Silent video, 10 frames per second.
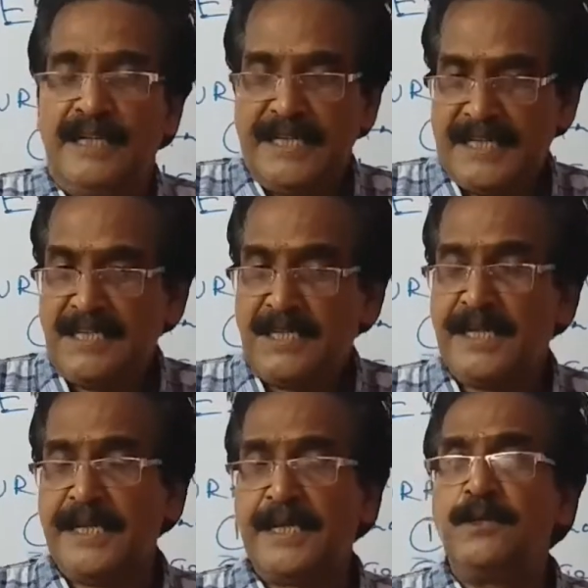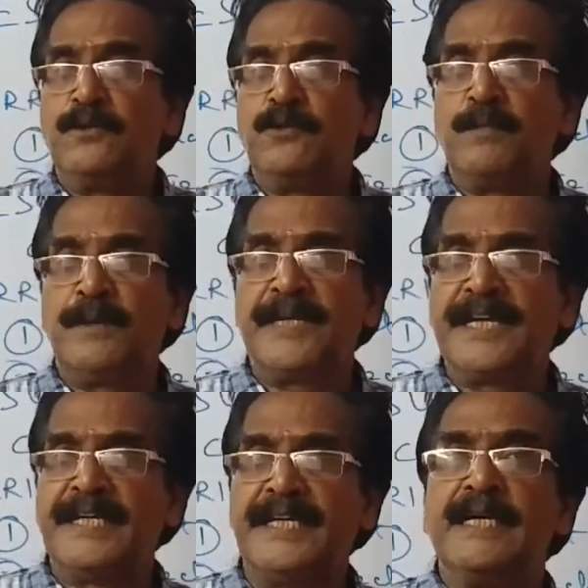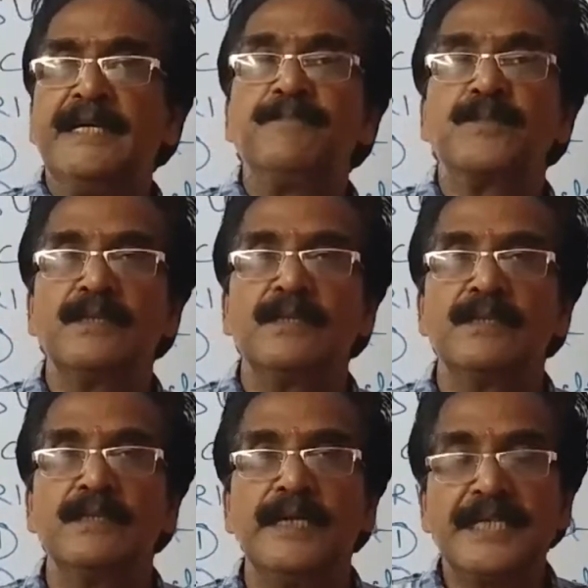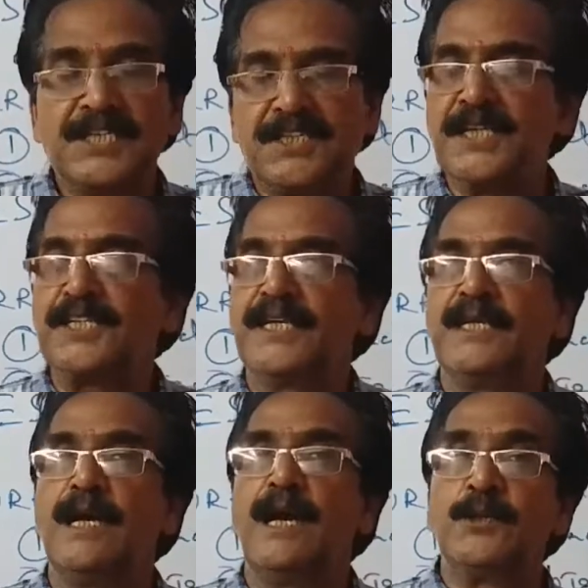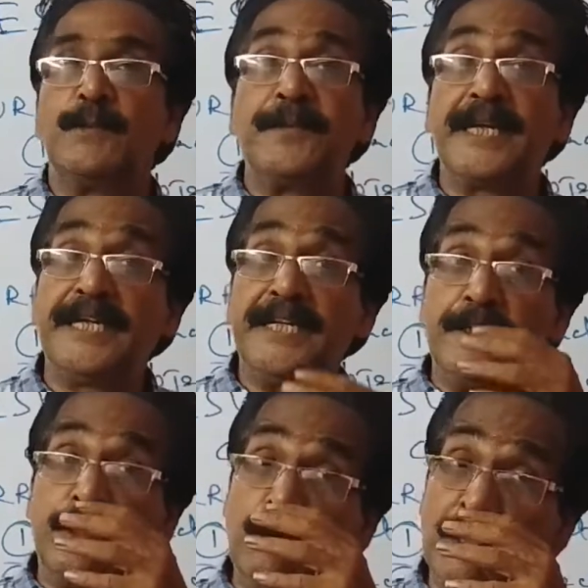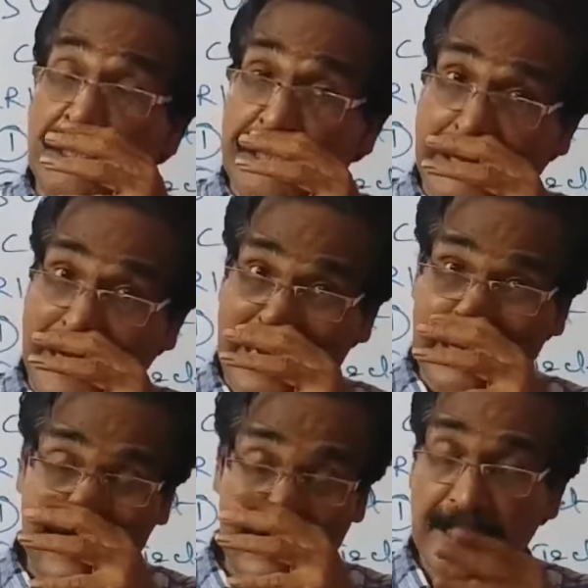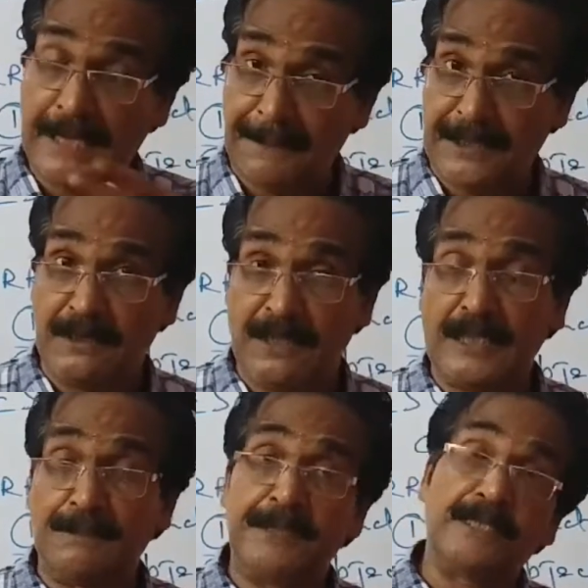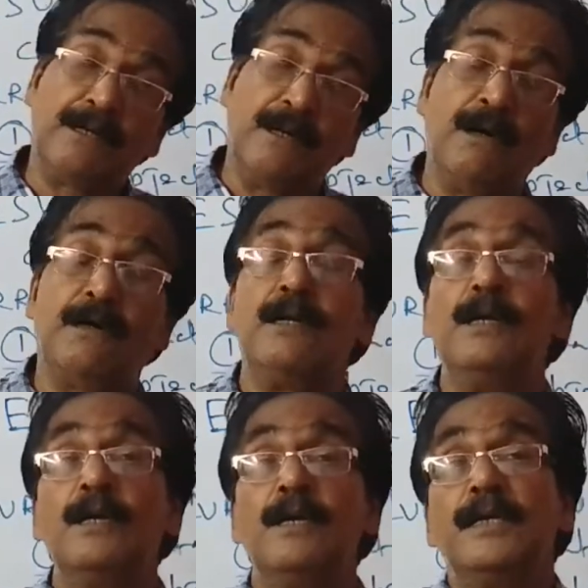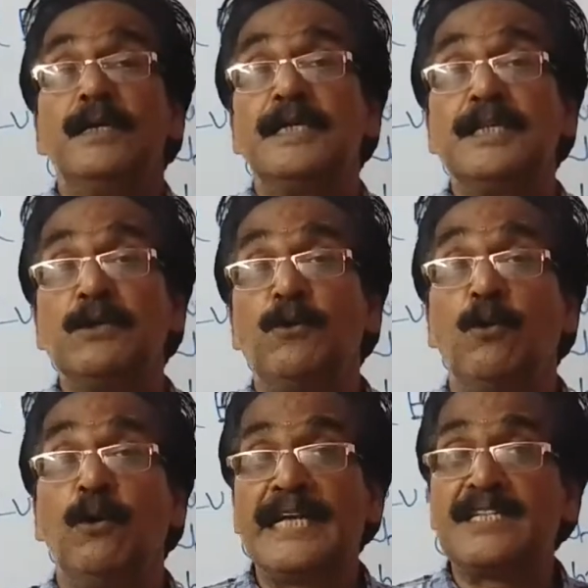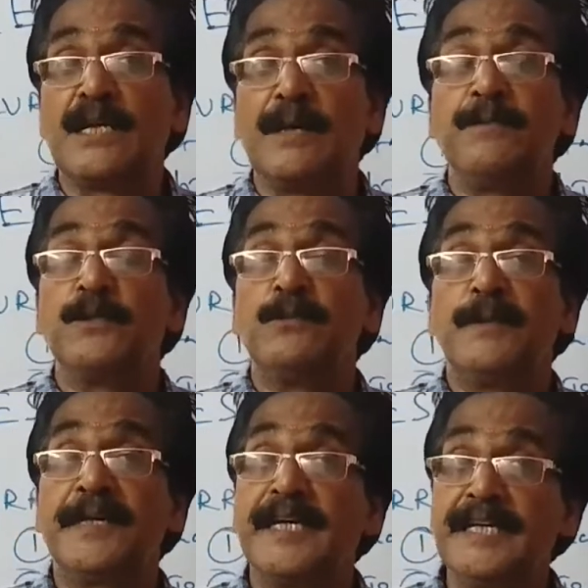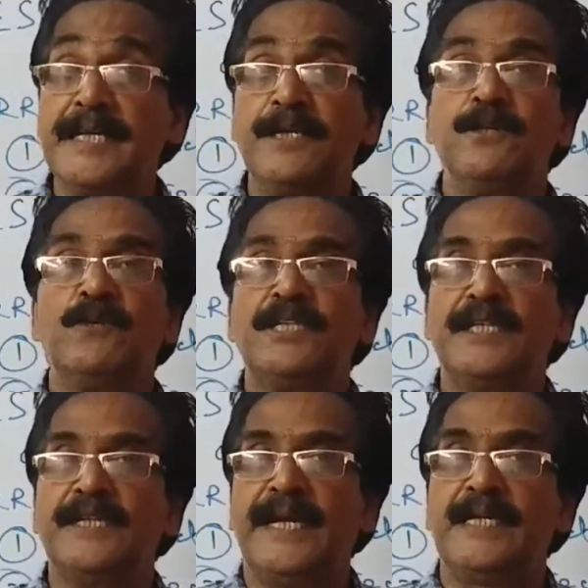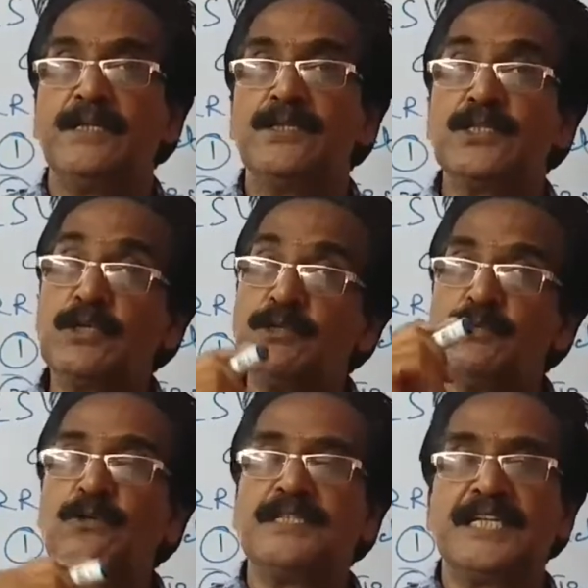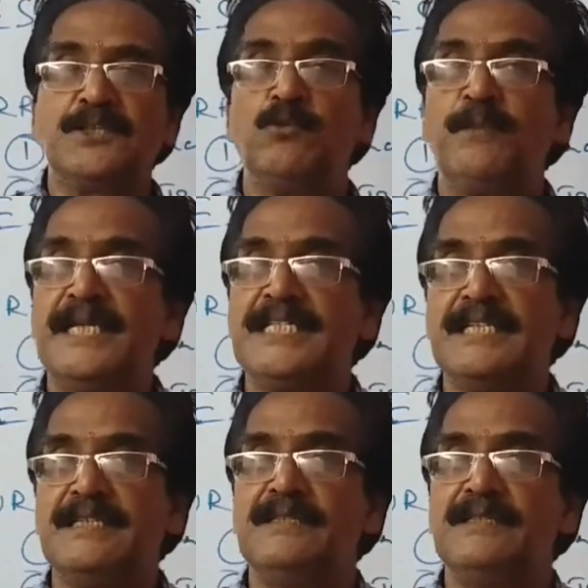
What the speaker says: That is, see, you may be getting a distinction or you may be getting university rank in a particular subject, or in the whole exam you may be getting a university rank. So those achievements